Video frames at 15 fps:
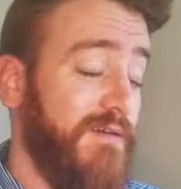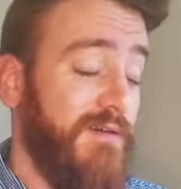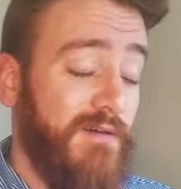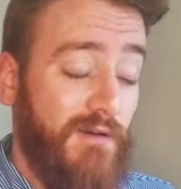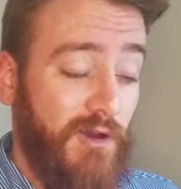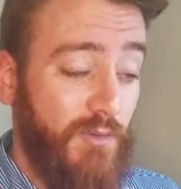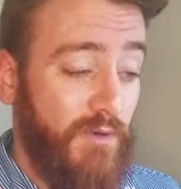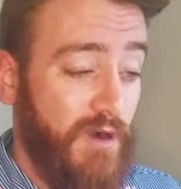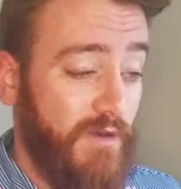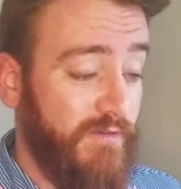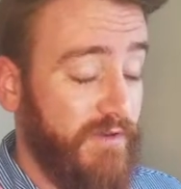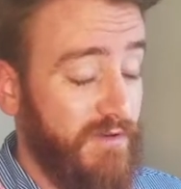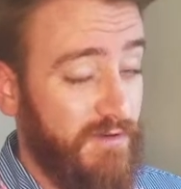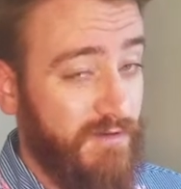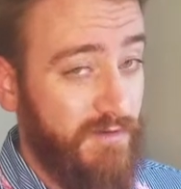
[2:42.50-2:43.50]
All
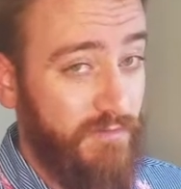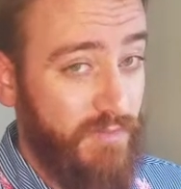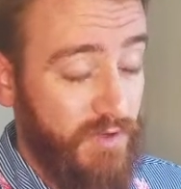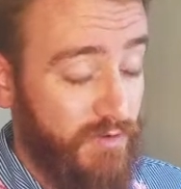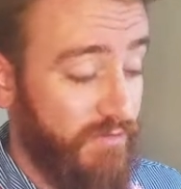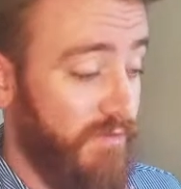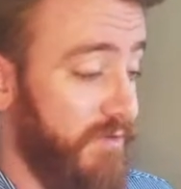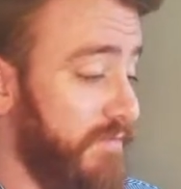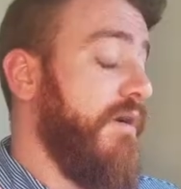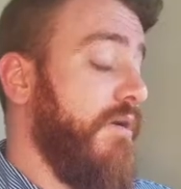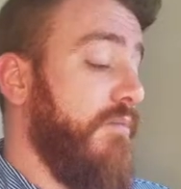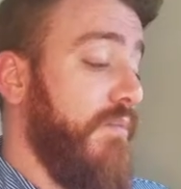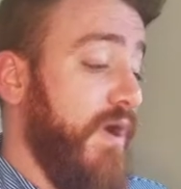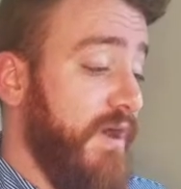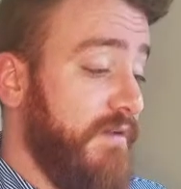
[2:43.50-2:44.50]
profit. Beautiful.
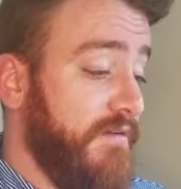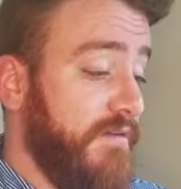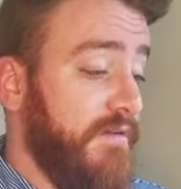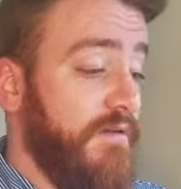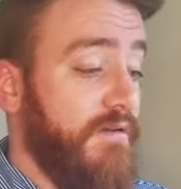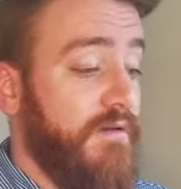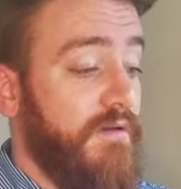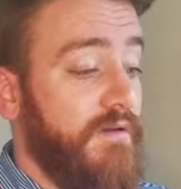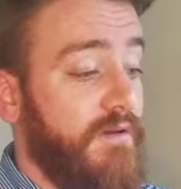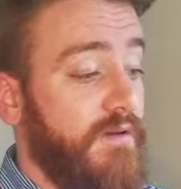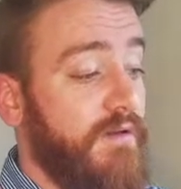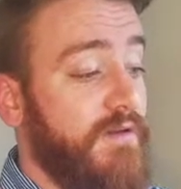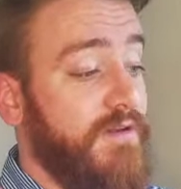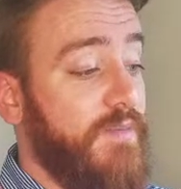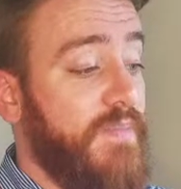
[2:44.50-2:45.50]
But
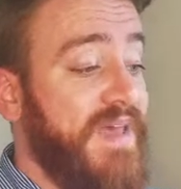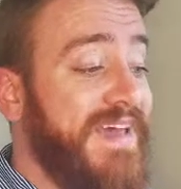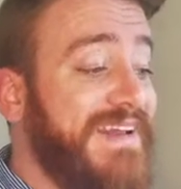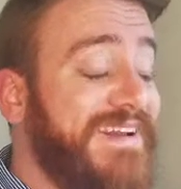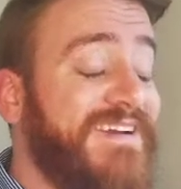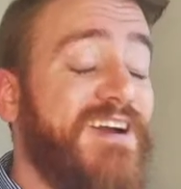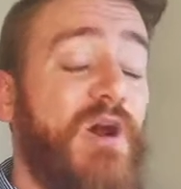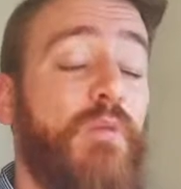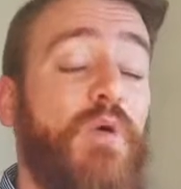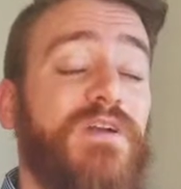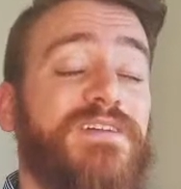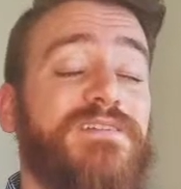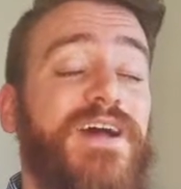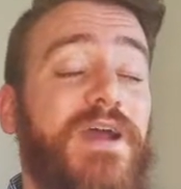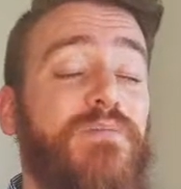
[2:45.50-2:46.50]
depending on what
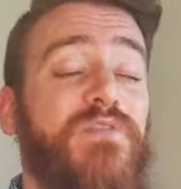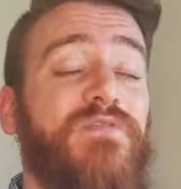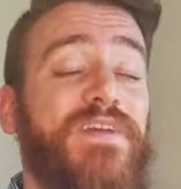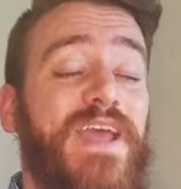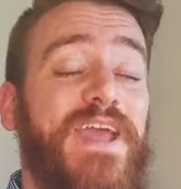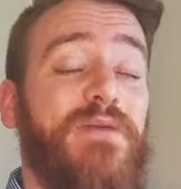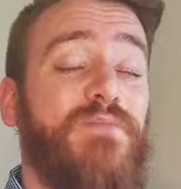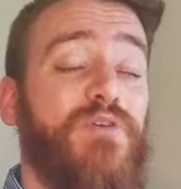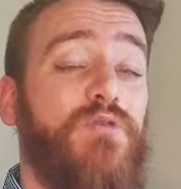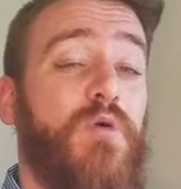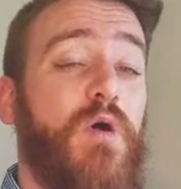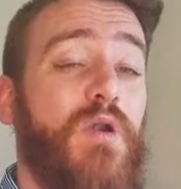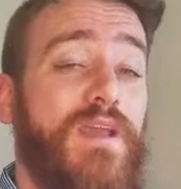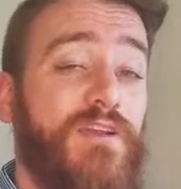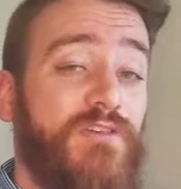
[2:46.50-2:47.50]
type of game you
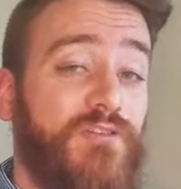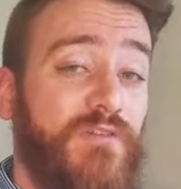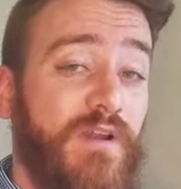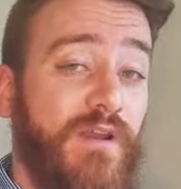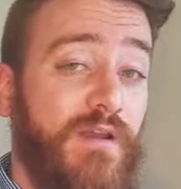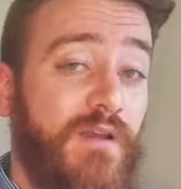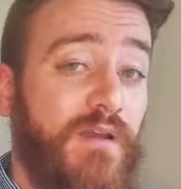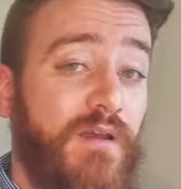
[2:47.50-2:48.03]
are entering,